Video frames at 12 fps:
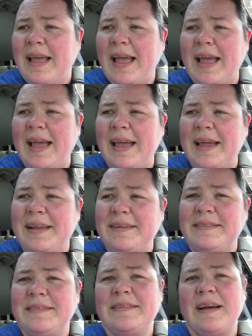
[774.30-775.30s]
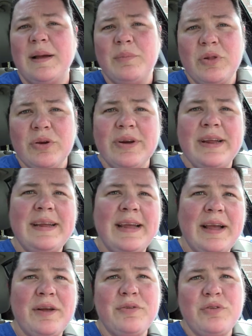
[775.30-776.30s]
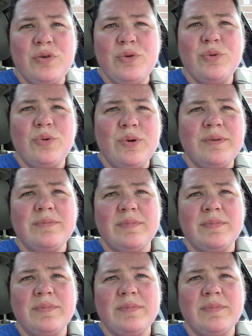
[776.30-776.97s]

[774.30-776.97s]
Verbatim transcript: and I'm learning how to